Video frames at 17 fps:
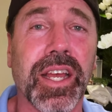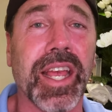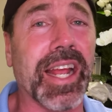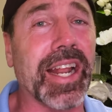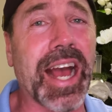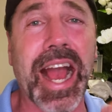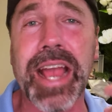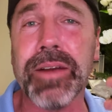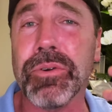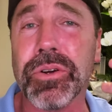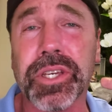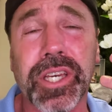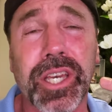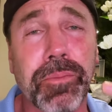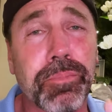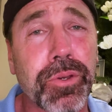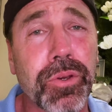And I will
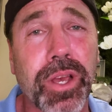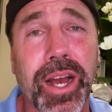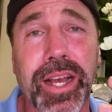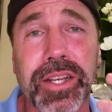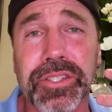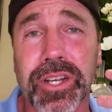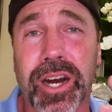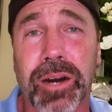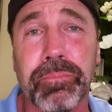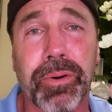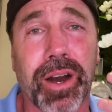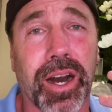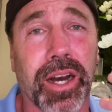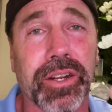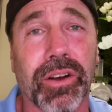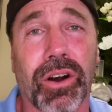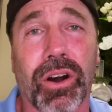keep you guys up
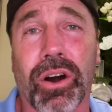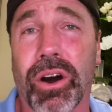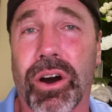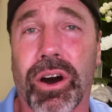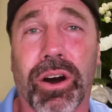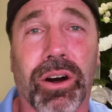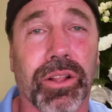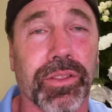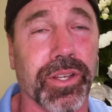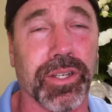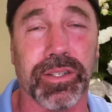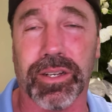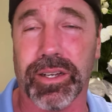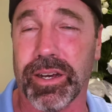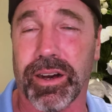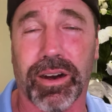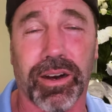on all
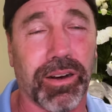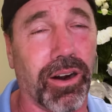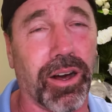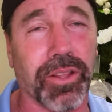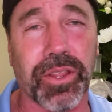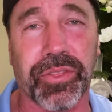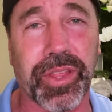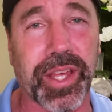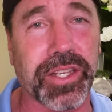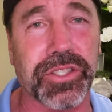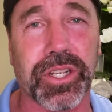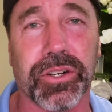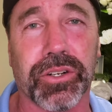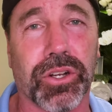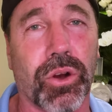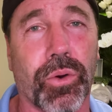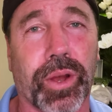the things
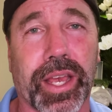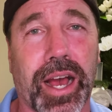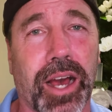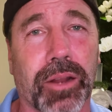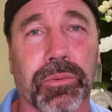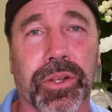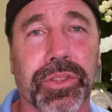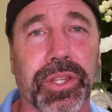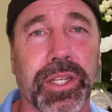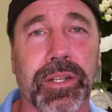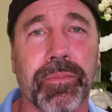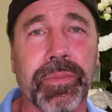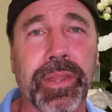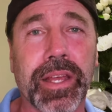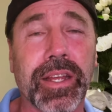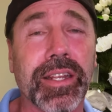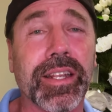that are going on with it.
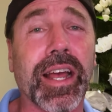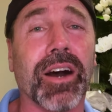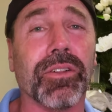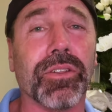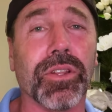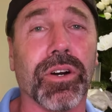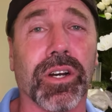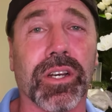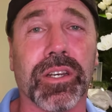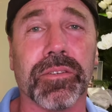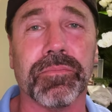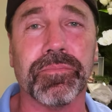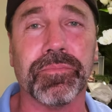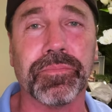Now, look,